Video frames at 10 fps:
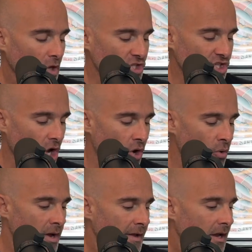
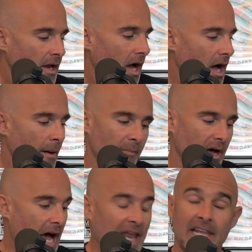So
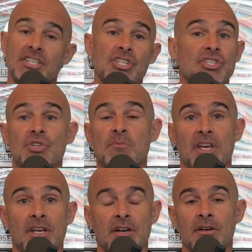I like to just use
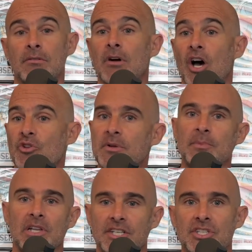my ear. Other
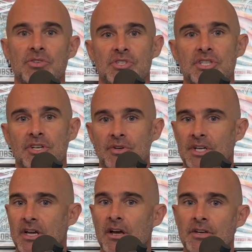people like to use theory
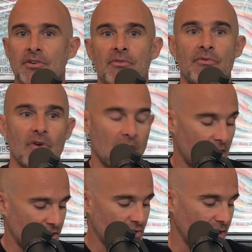to kind
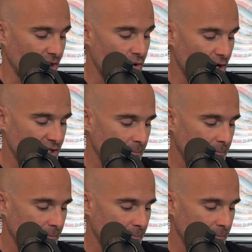of tweak the chords.